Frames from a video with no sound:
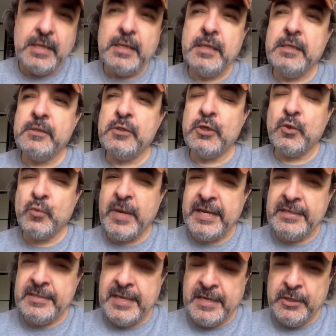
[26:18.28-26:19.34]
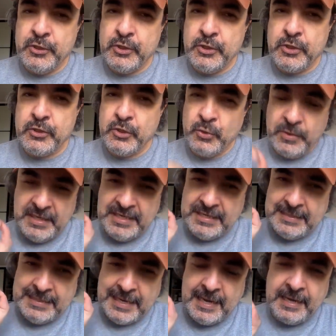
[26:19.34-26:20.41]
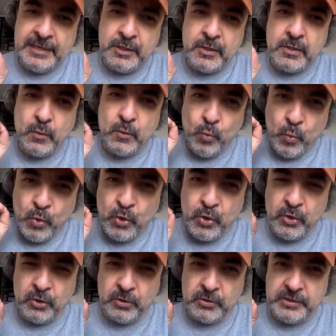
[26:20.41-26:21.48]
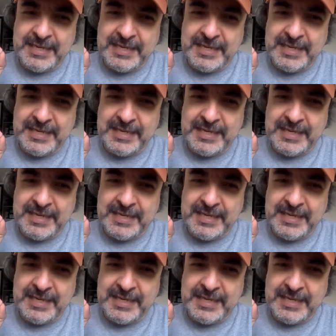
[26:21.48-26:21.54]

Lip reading: is the great danger to the entire world.